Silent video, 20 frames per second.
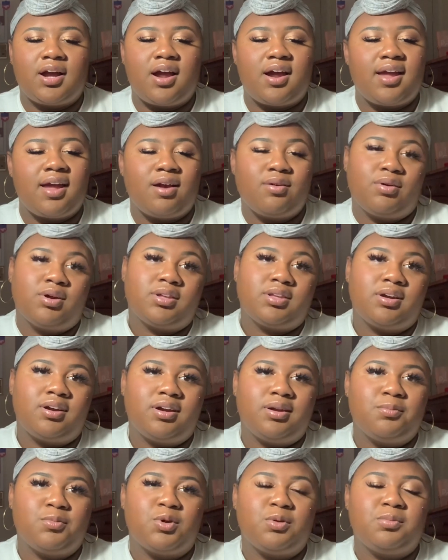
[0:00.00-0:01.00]
can't work there
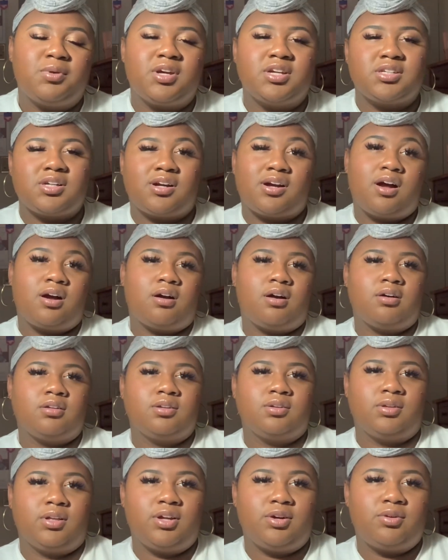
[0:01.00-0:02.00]
anymore because I got called
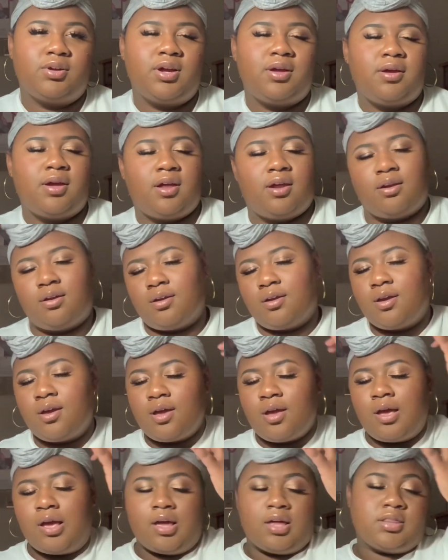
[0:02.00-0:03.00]
illiterate, and
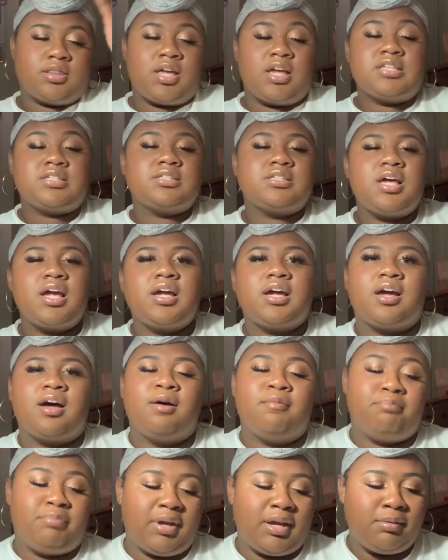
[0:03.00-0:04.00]
that's like a
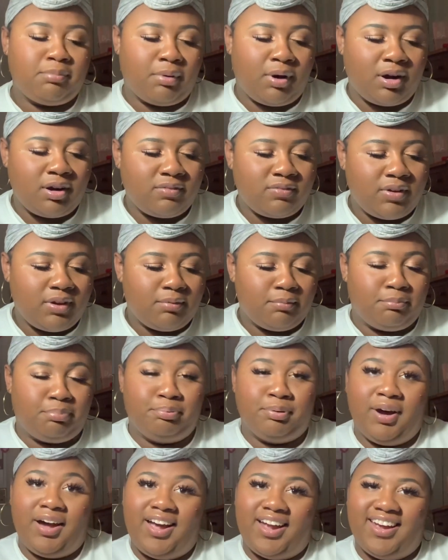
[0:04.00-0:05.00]
big part of it.
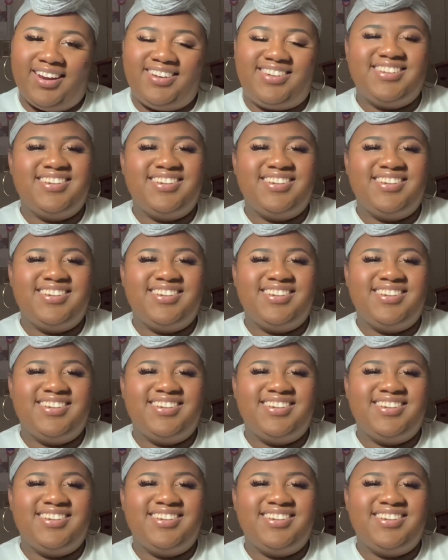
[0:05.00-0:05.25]
But